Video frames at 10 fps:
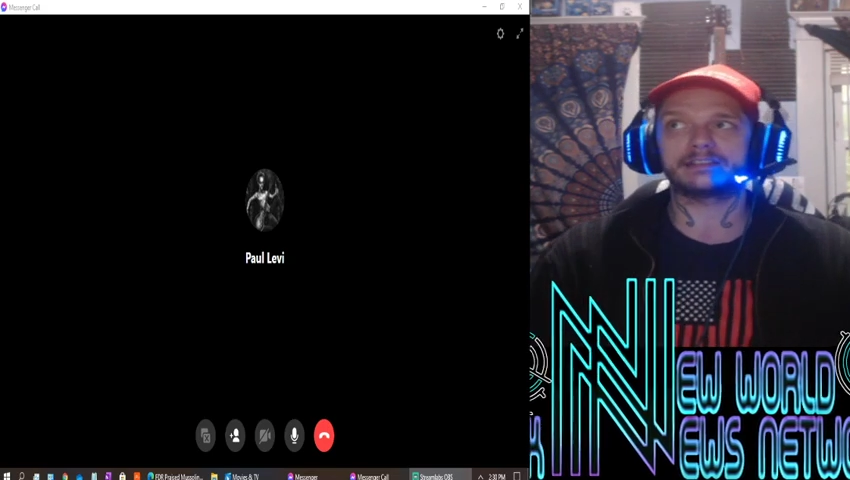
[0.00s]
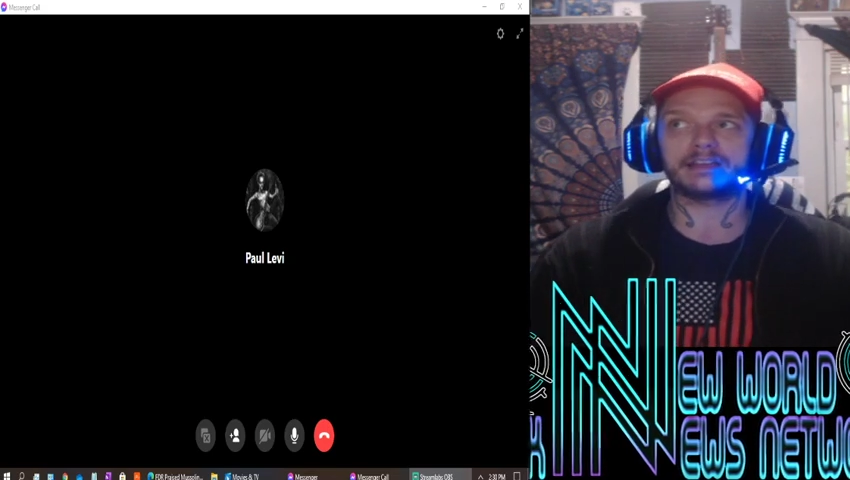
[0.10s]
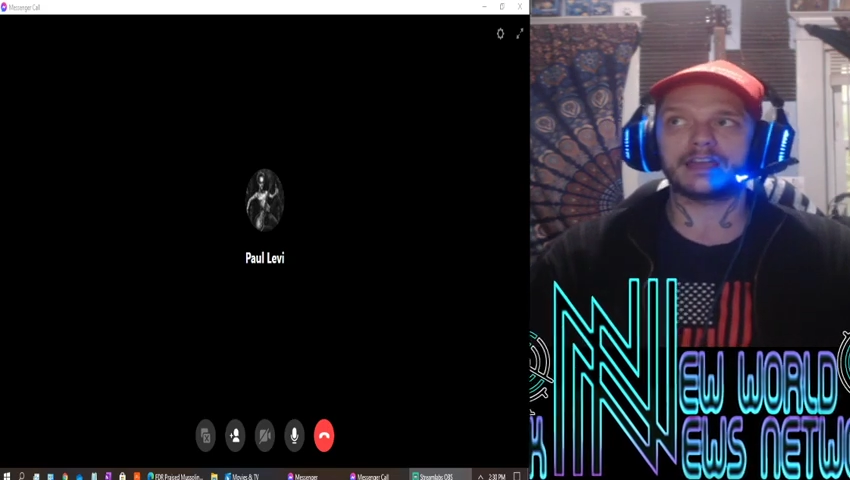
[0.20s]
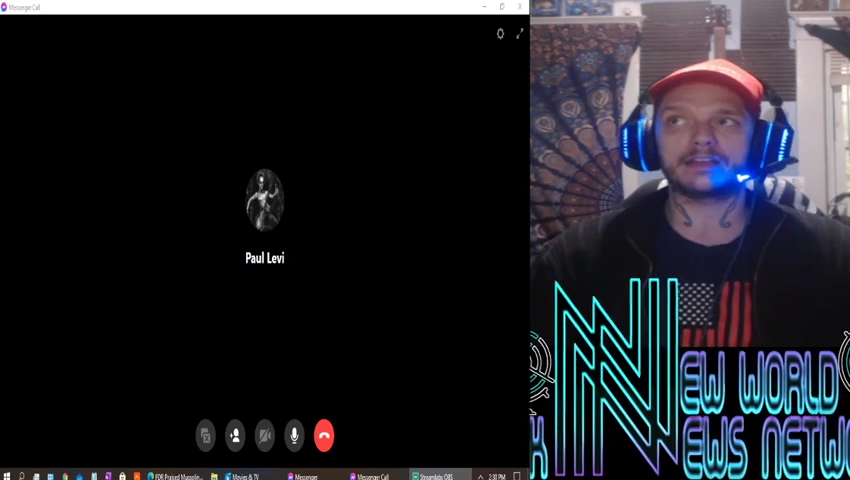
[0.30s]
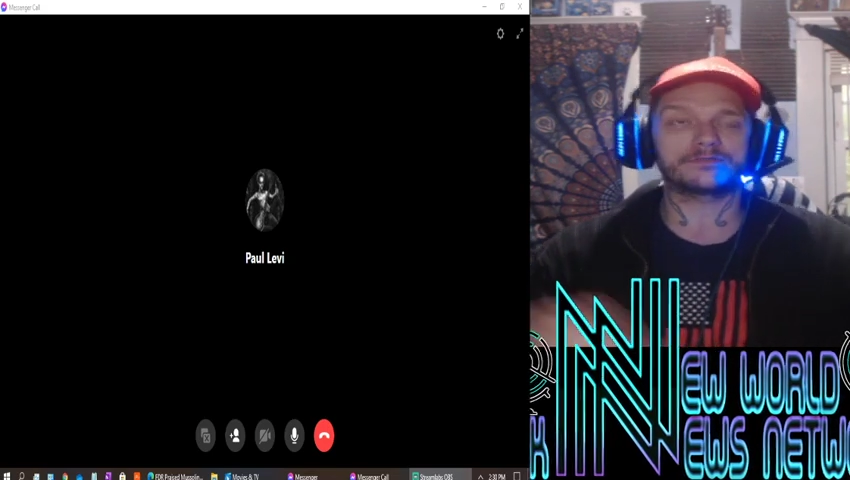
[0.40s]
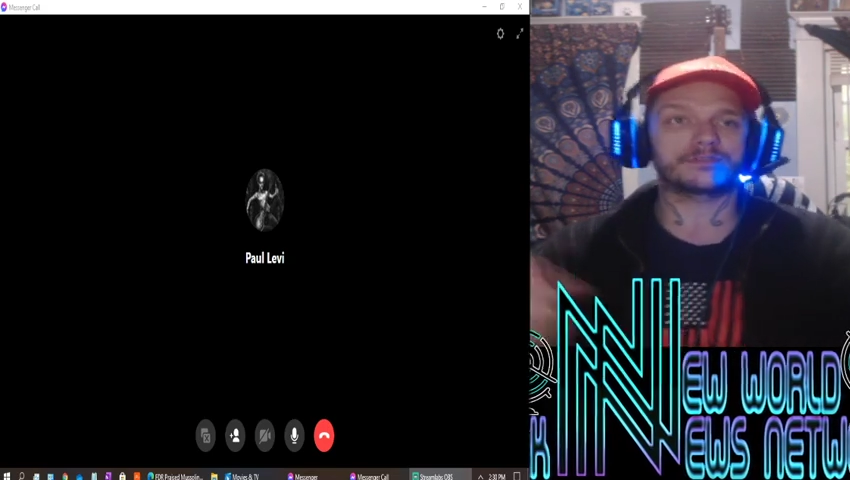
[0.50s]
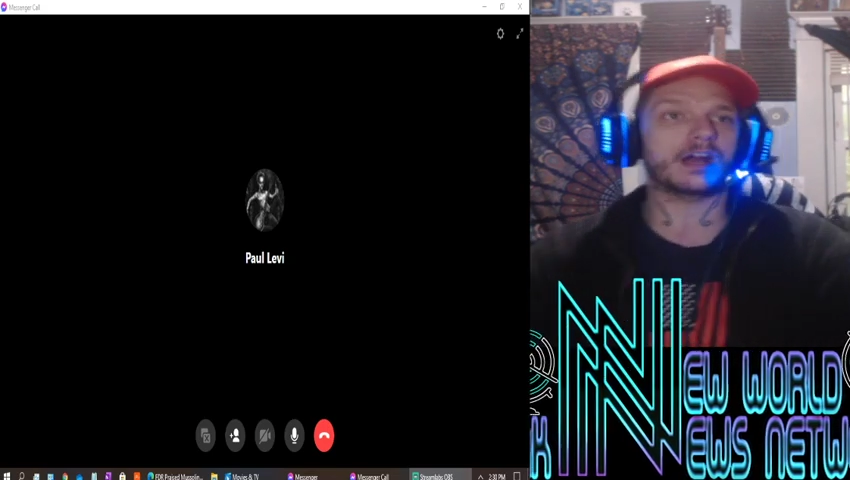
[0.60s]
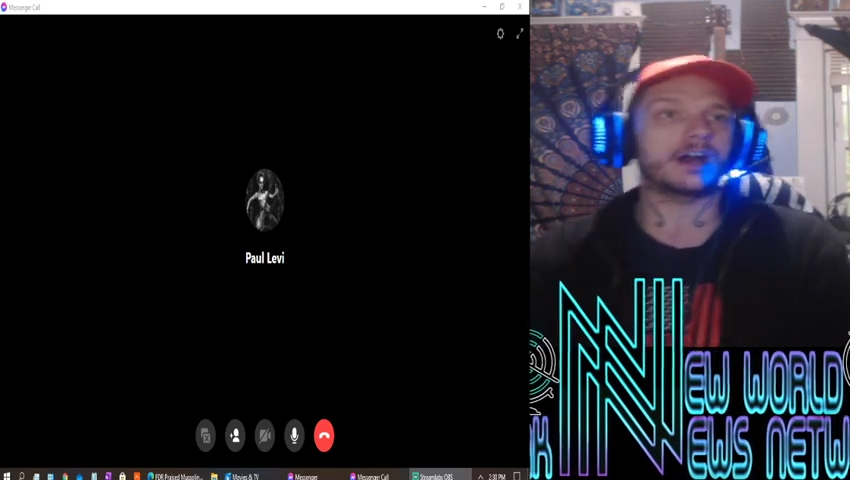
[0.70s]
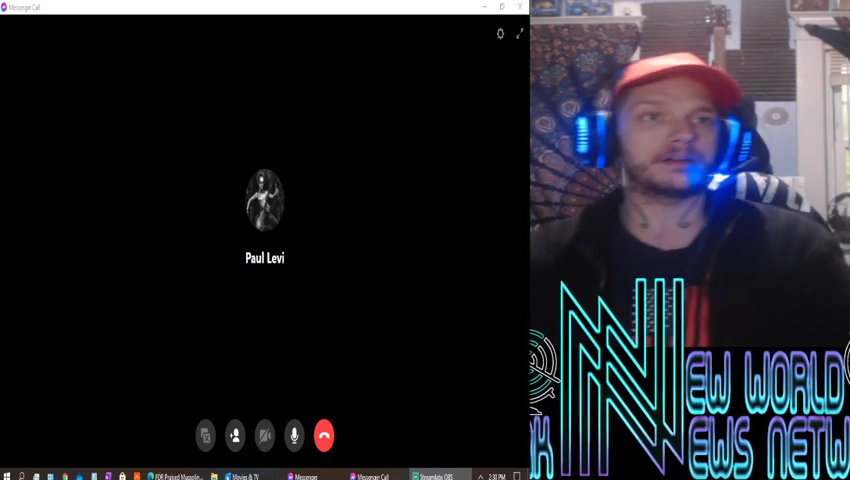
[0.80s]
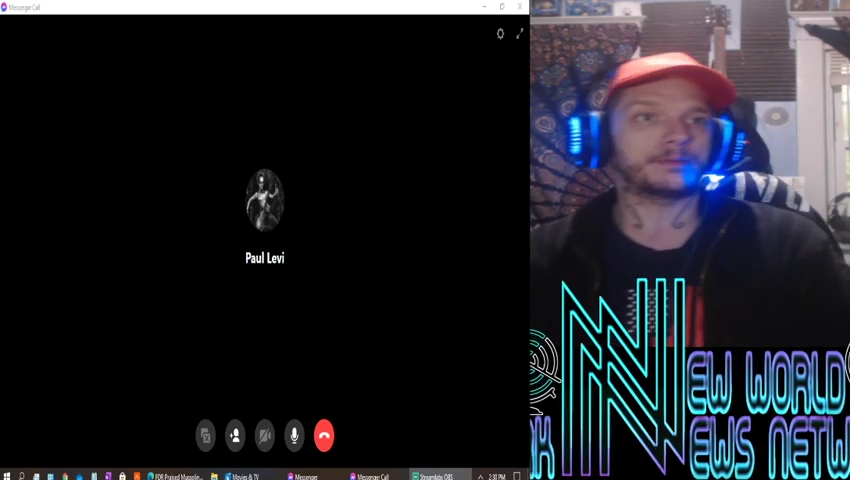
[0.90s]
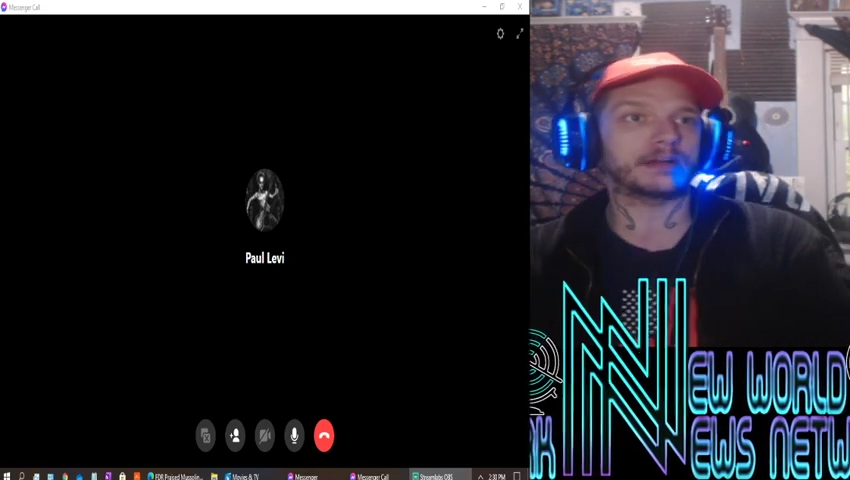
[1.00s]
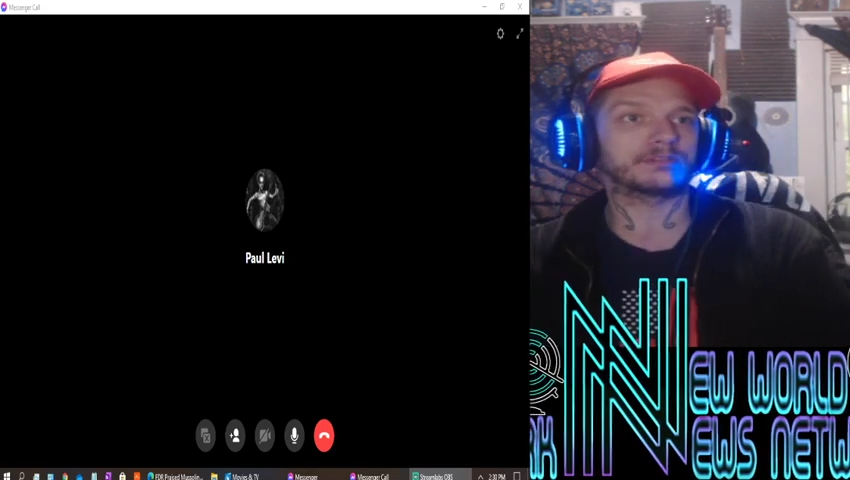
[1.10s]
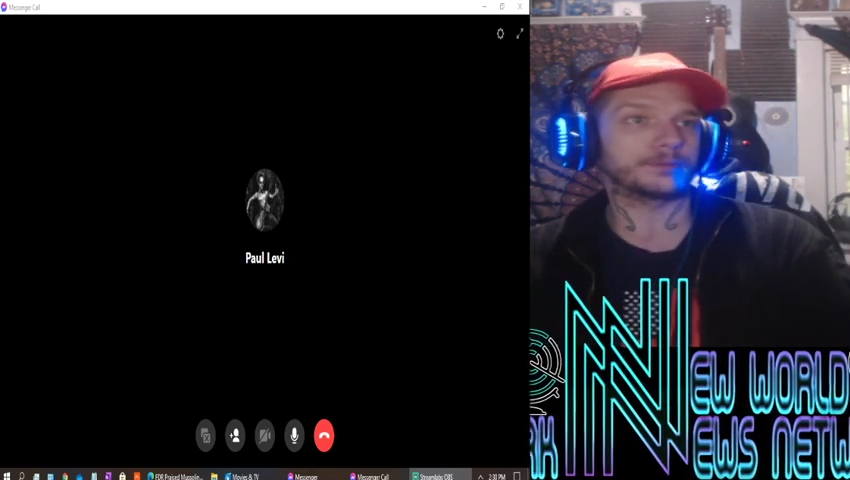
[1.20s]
today and forgotten about